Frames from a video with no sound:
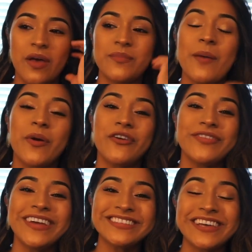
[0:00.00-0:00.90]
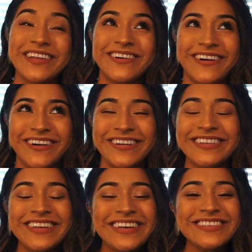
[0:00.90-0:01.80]
I'm not perfect at all,
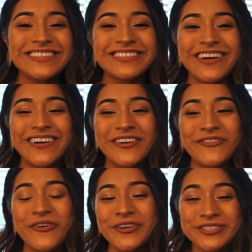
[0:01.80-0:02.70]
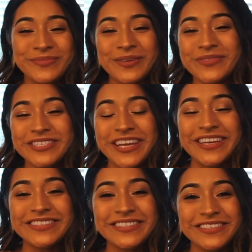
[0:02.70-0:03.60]
so of course you make
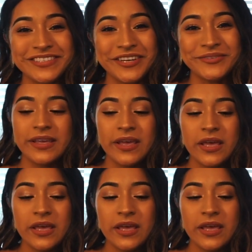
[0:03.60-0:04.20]
mistakes, you know.